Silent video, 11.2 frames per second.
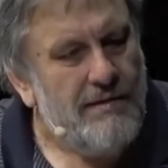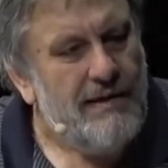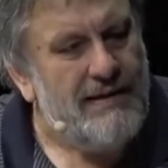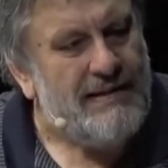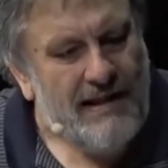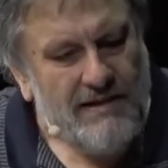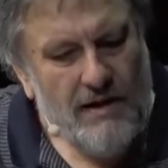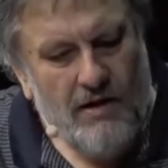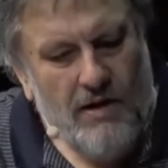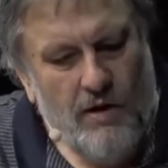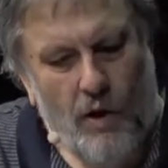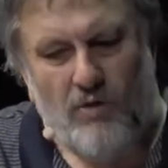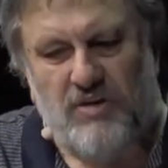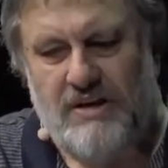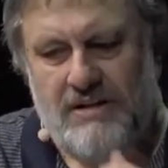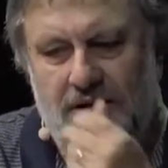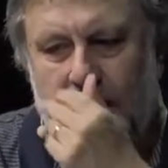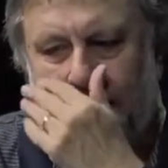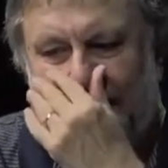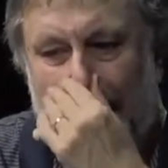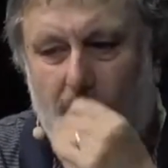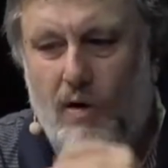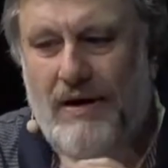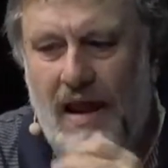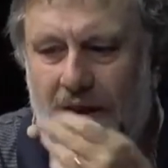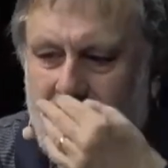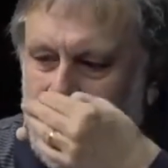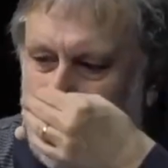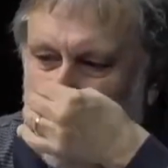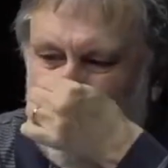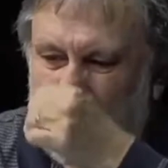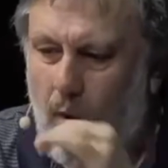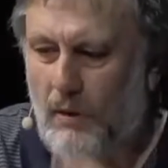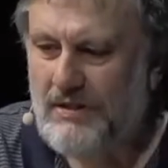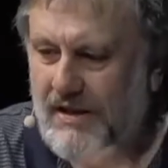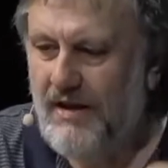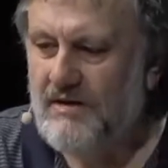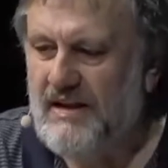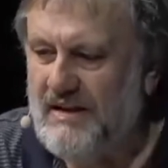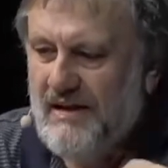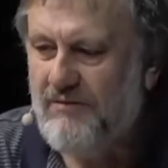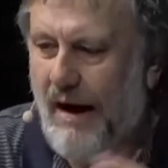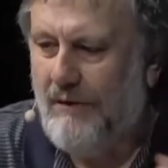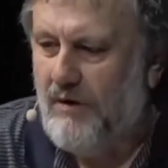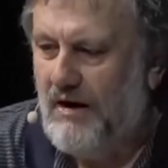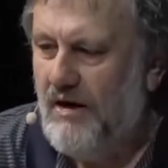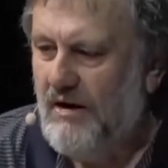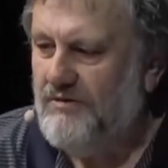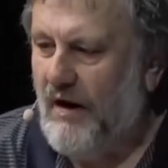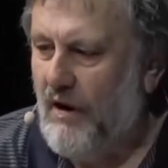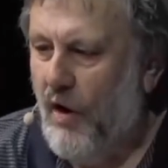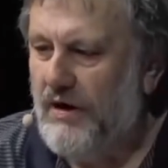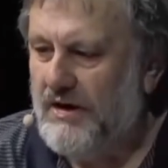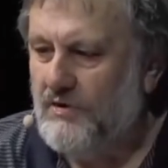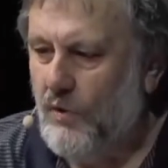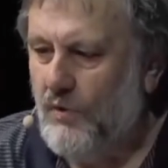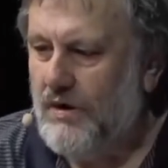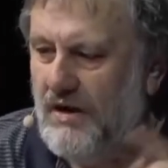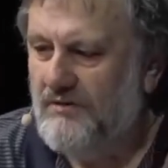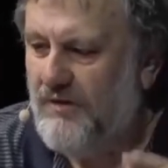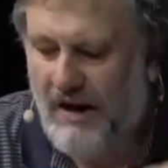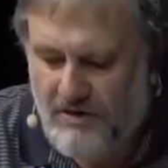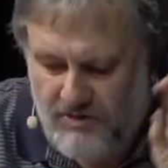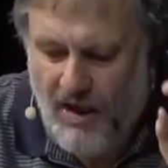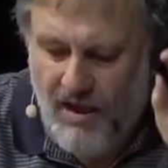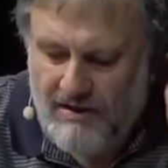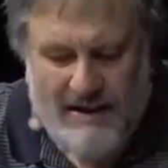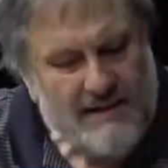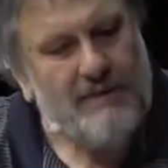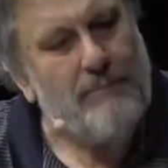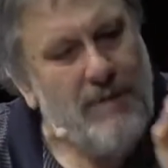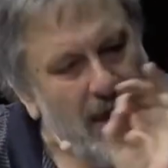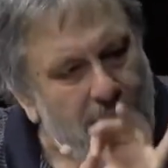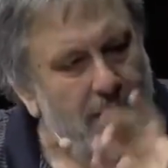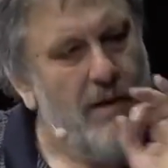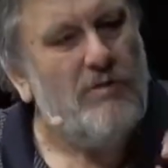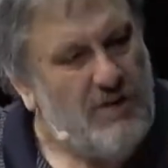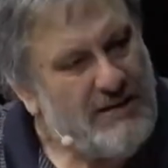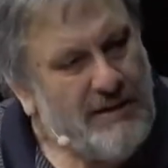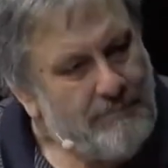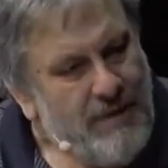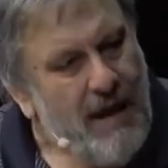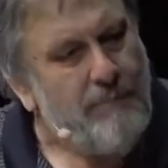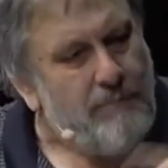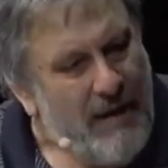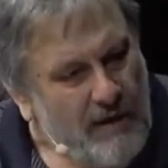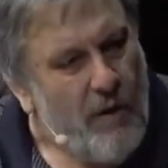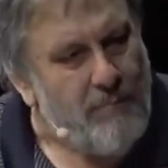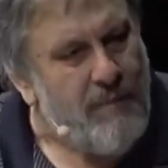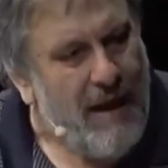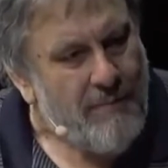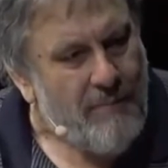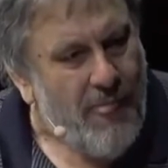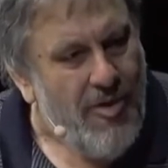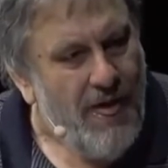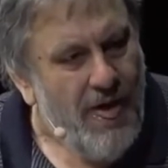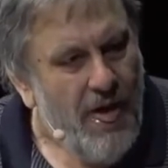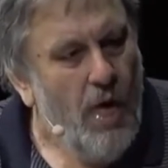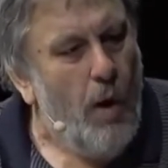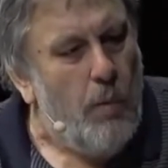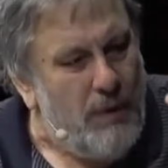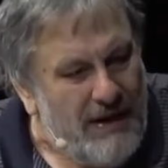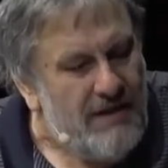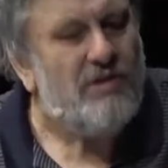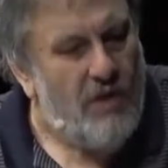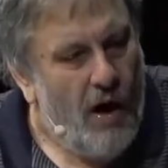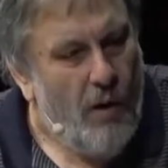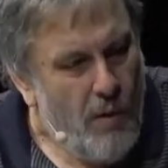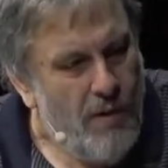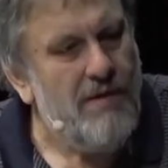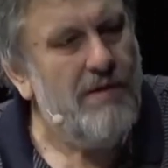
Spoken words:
It's that logic that in psychoanalysis is called disavowal, Verleugnung. In French, je sais bien, mais quand même. We know